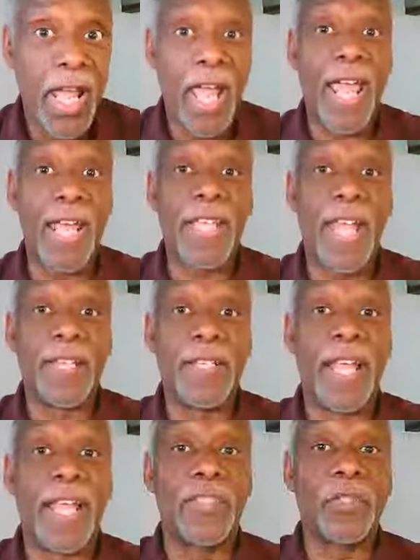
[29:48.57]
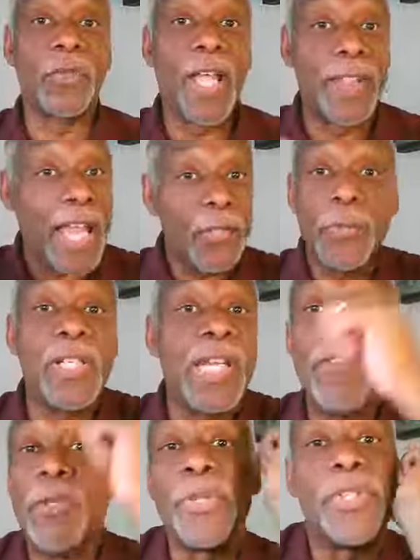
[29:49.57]
And that's what the
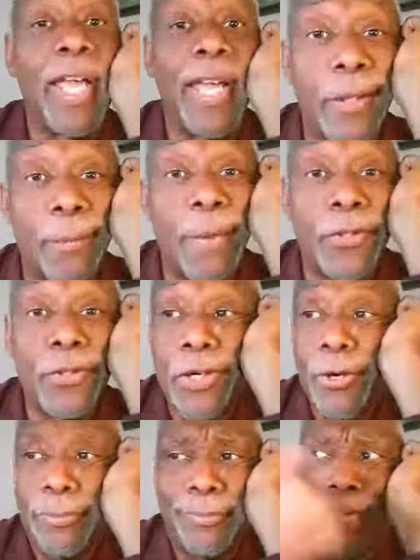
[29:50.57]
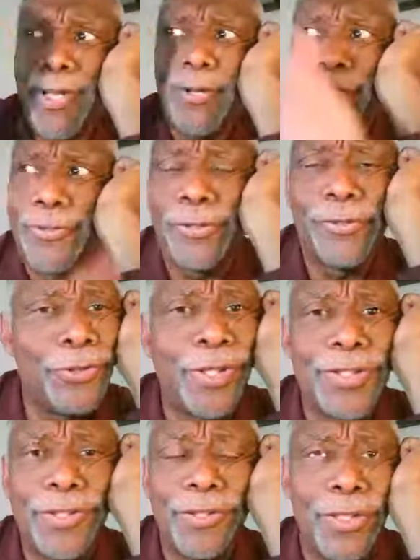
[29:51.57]
devil was saying about Job. He only serves you
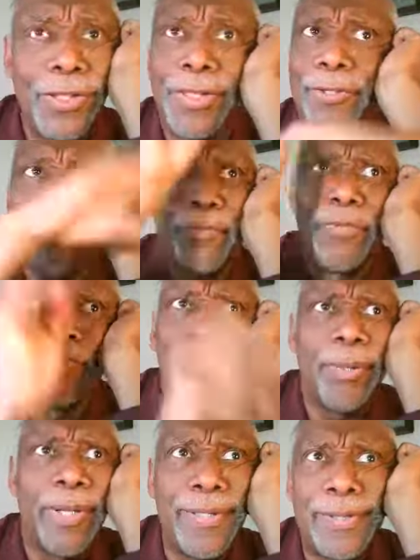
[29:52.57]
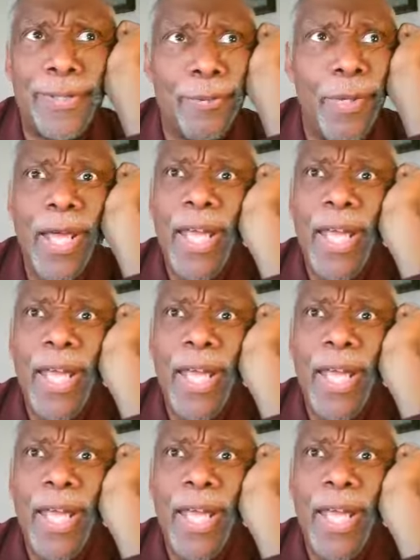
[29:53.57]
because, look, you've blessed him.